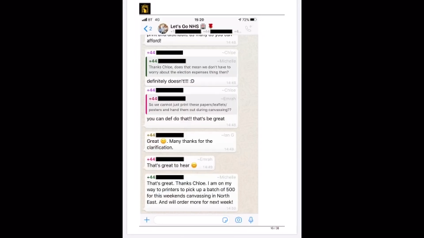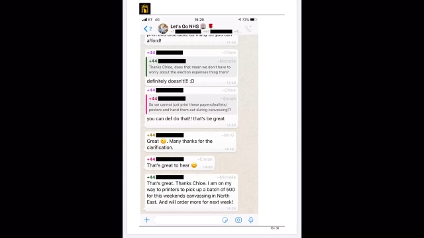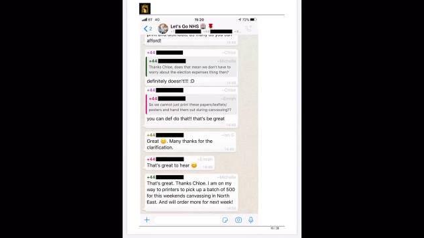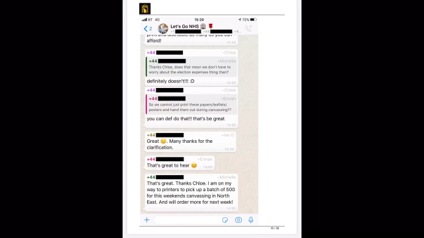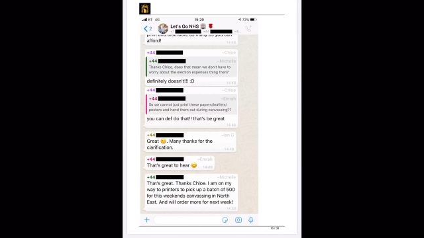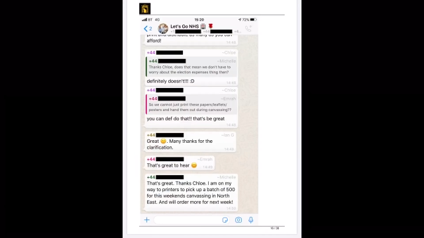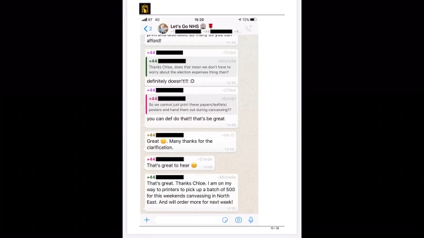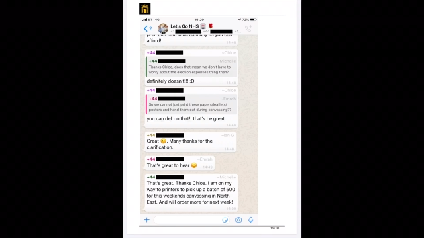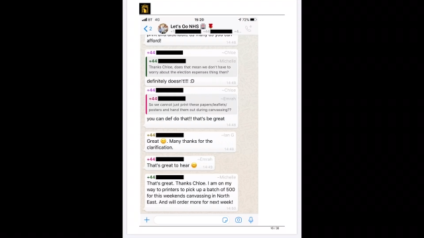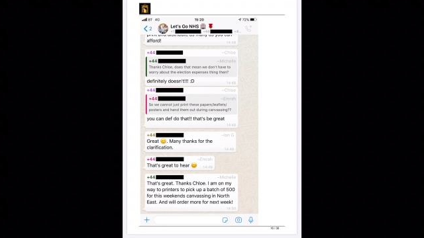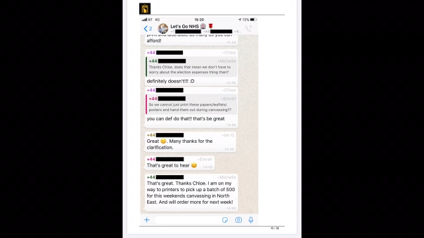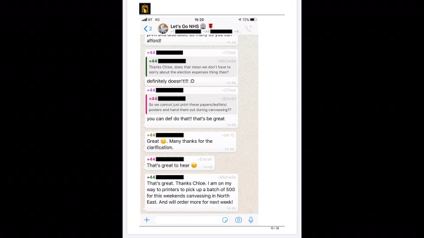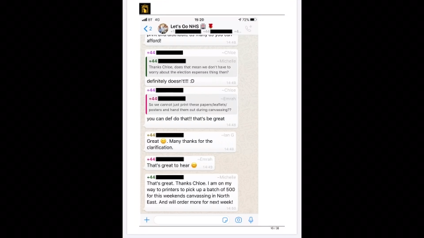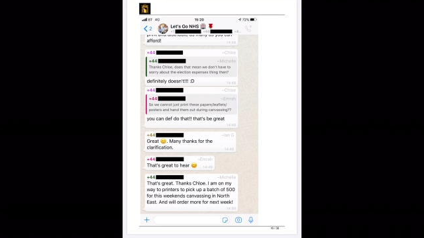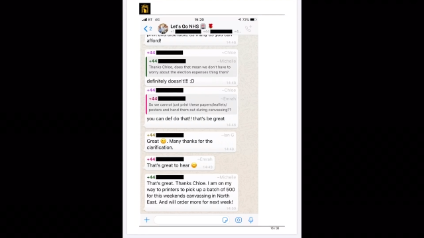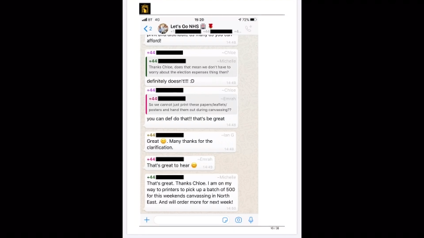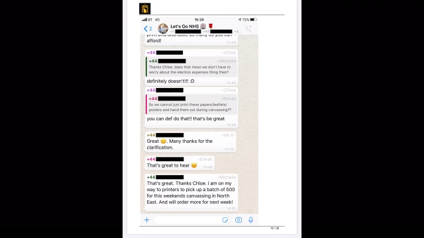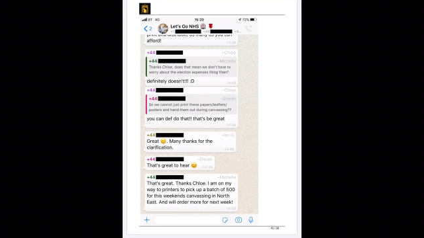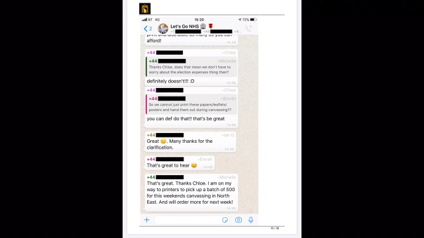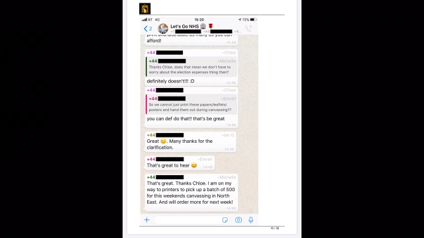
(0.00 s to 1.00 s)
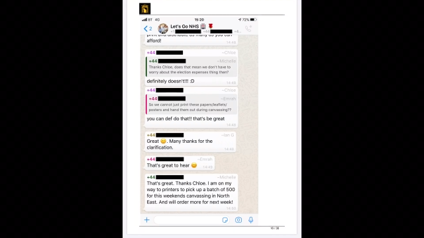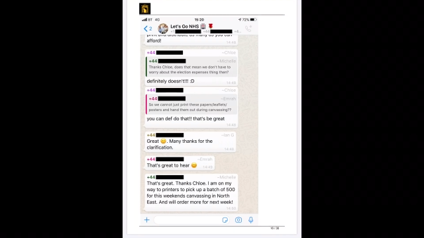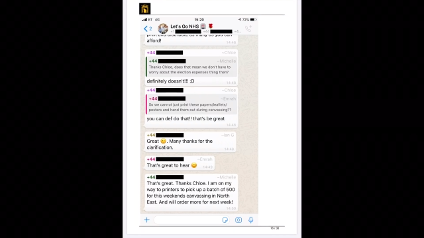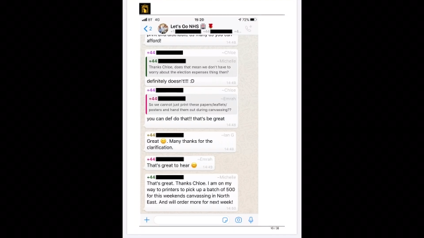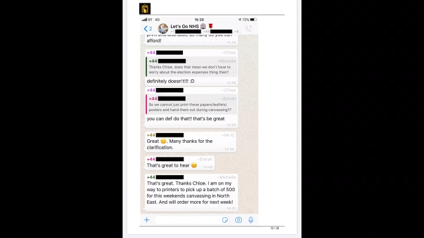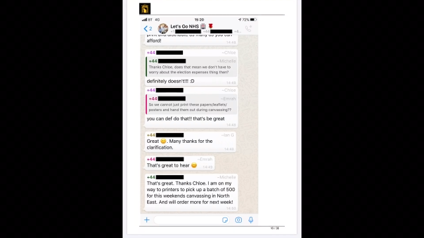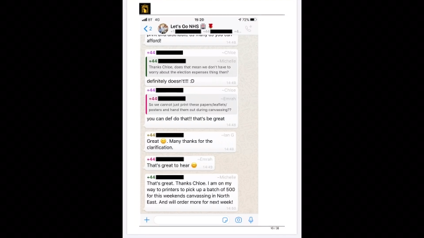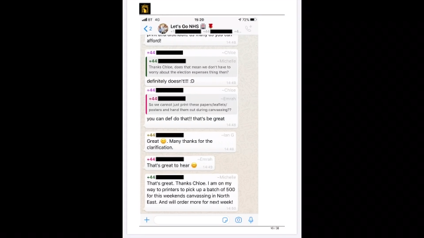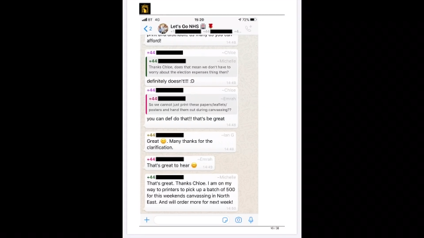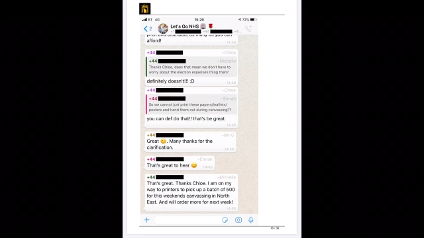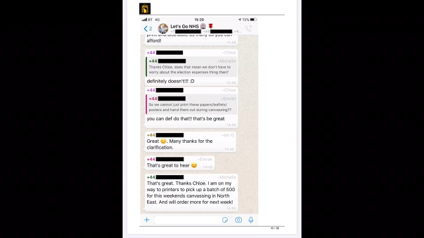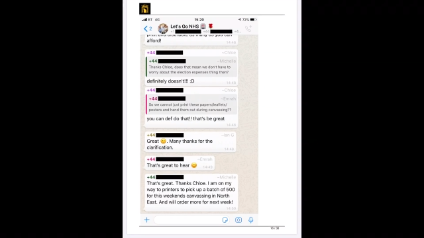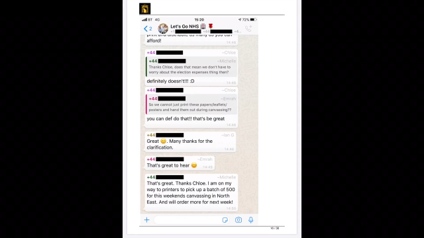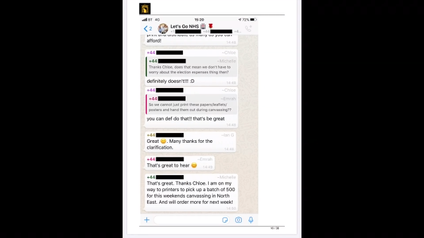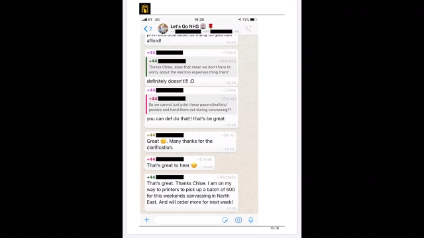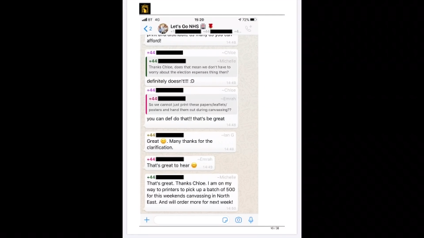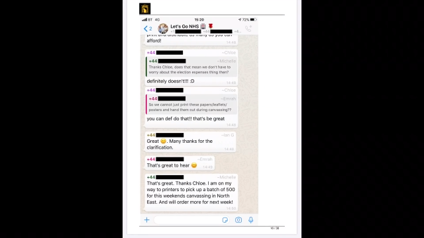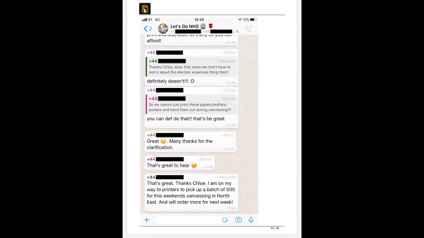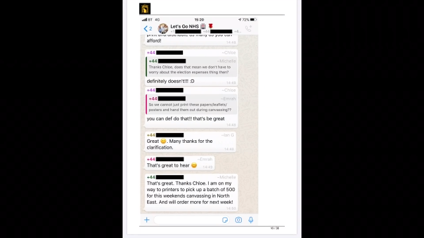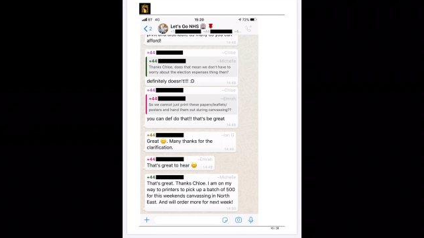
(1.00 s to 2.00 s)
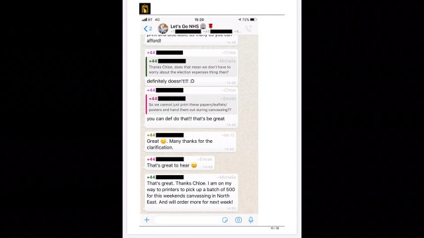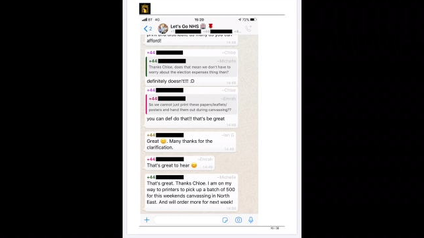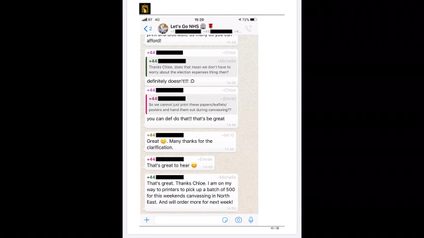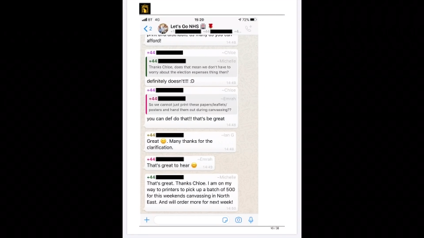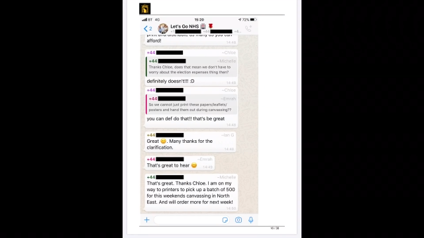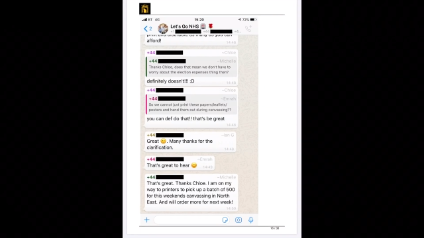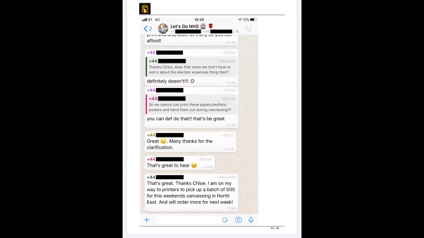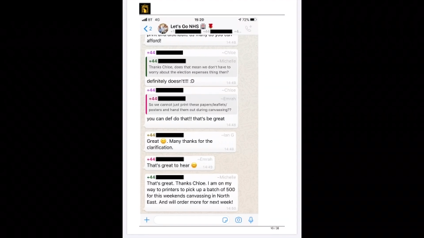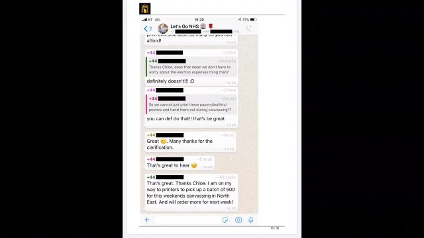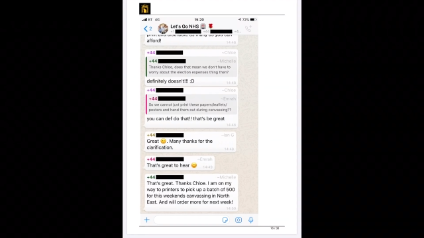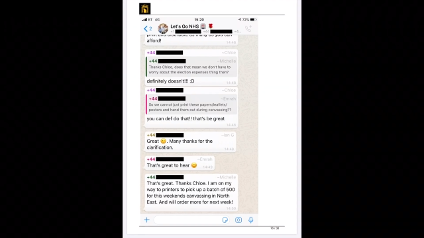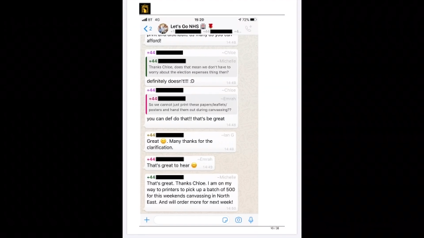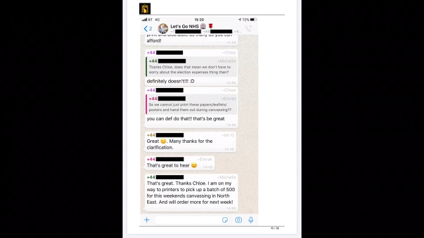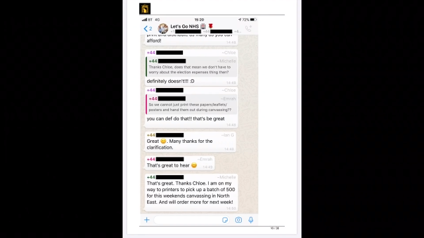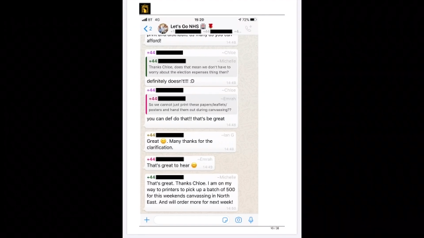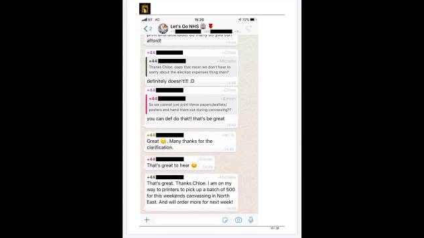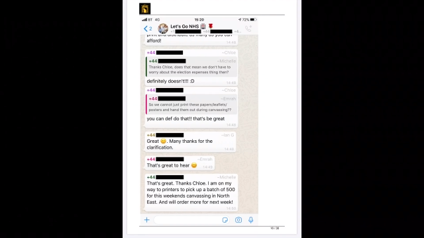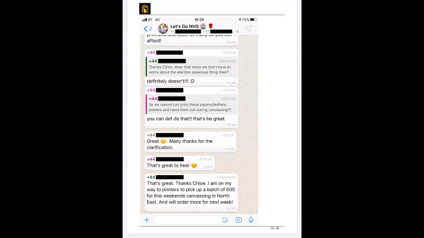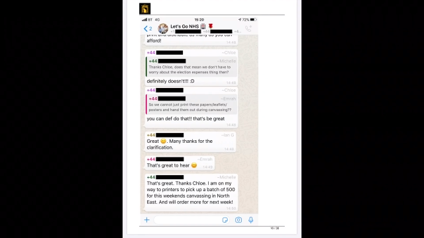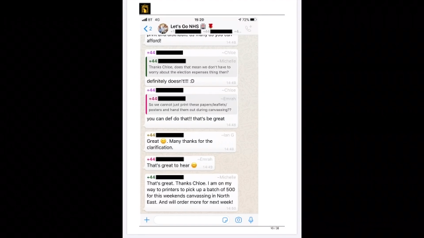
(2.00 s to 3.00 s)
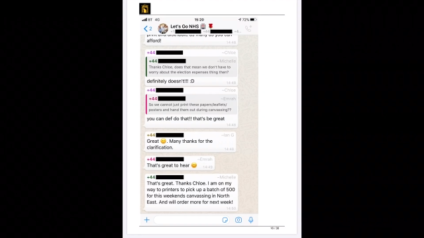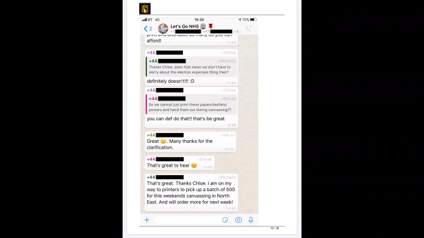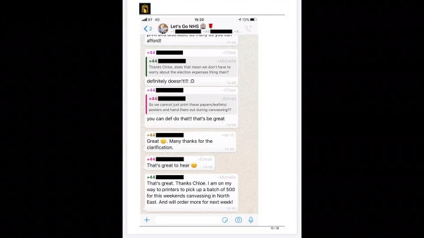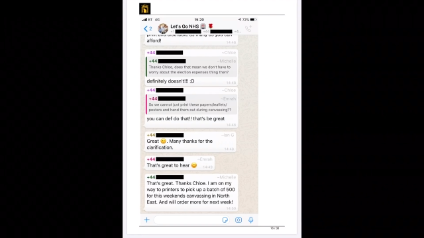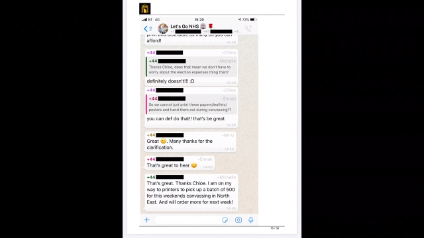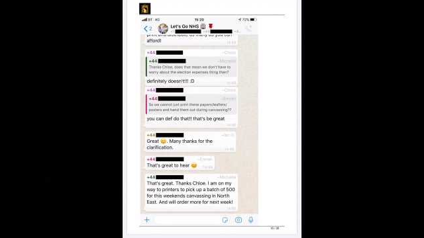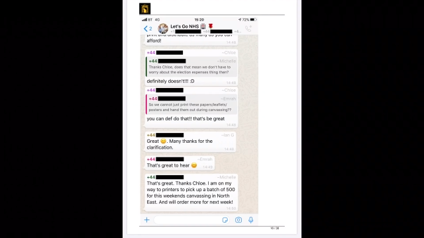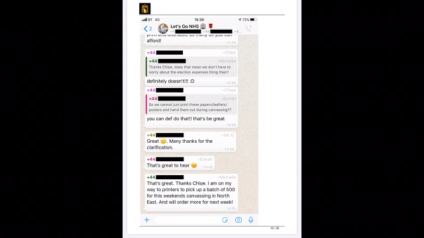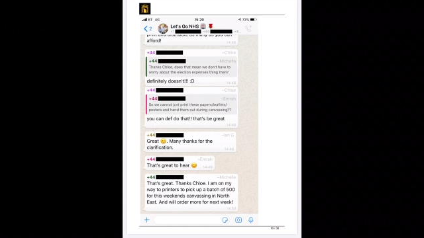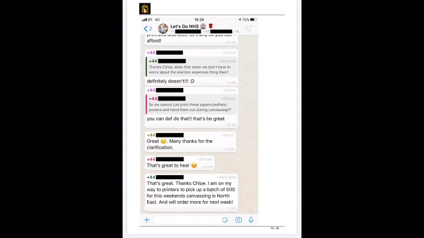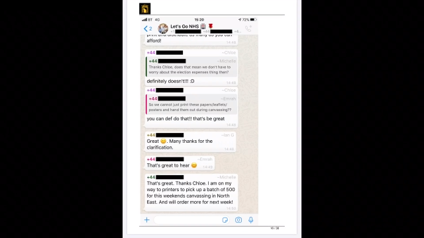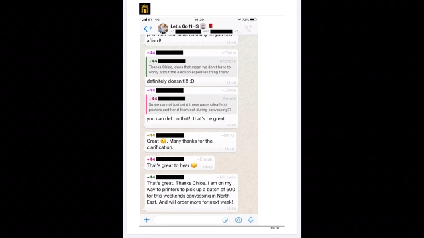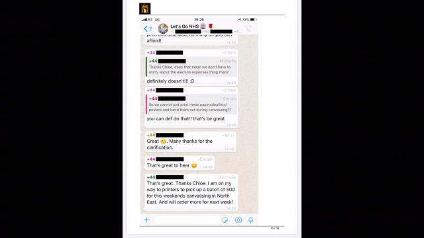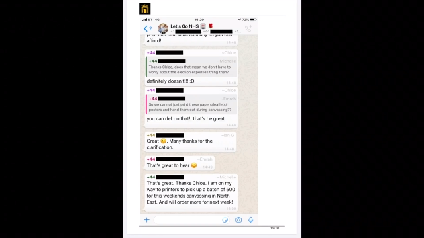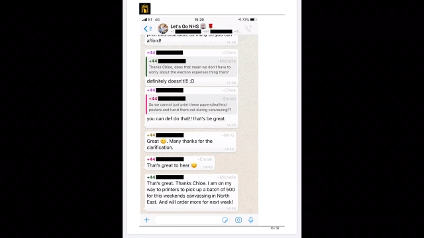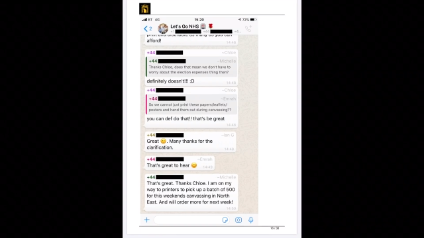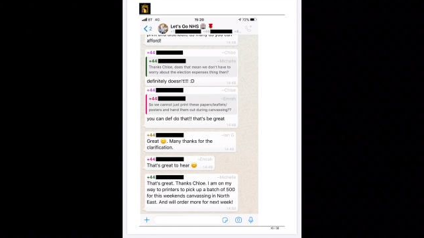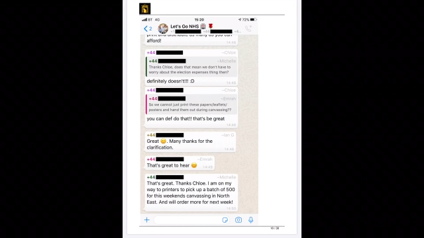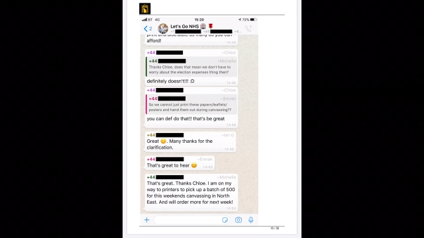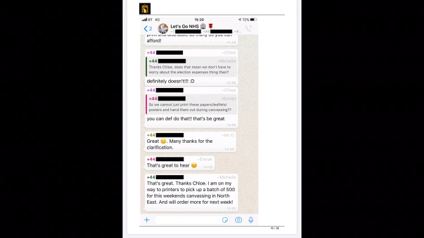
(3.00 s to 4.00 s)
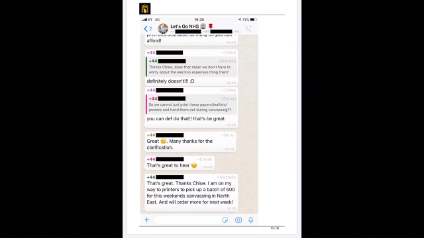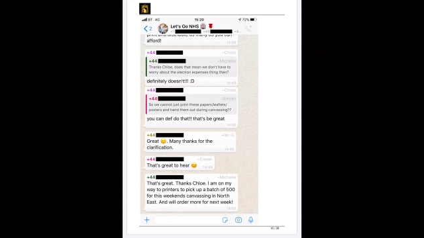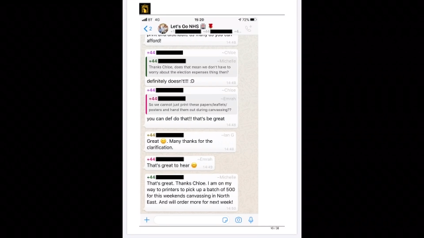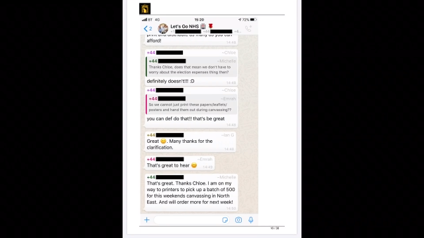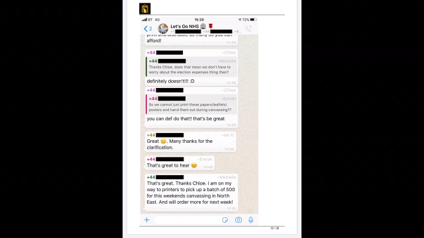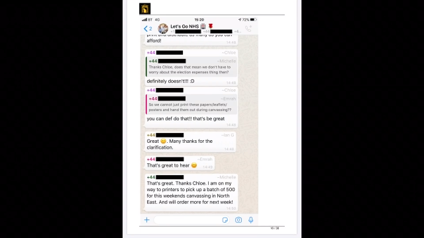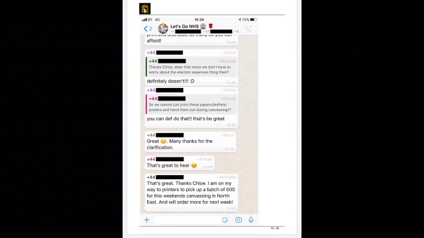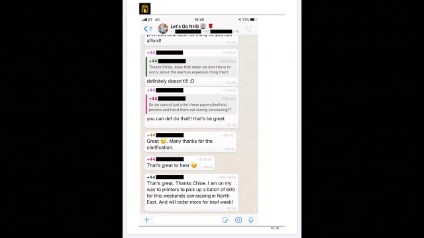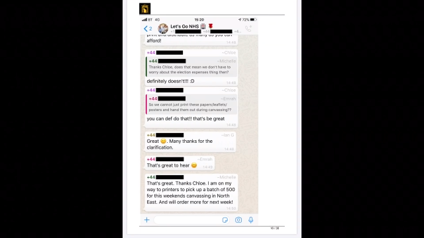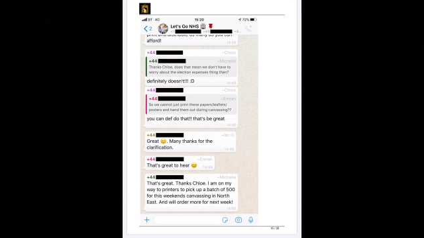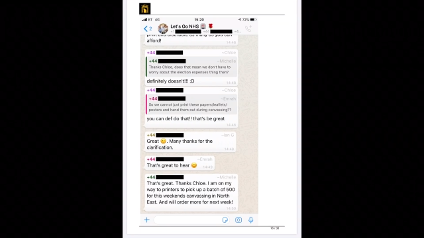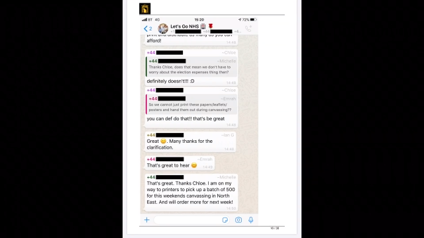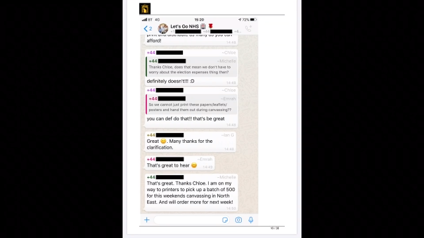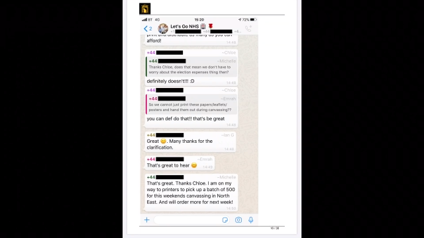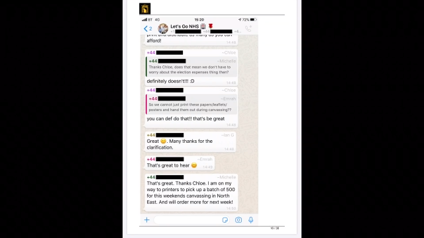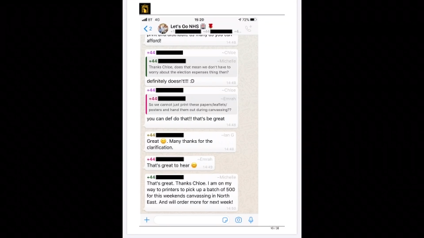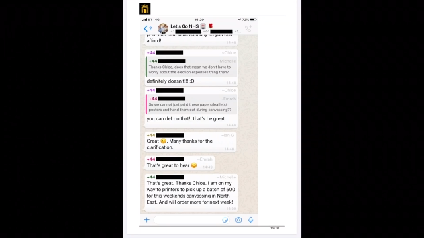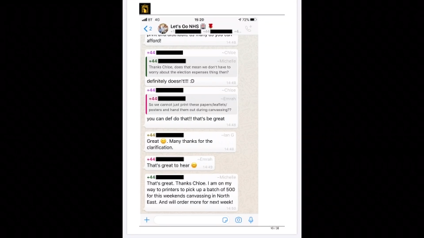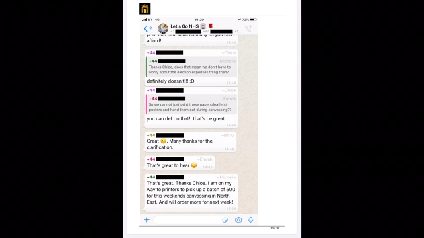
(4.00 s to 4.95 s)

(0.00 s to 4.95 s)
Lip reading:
[unreadable: no face in view]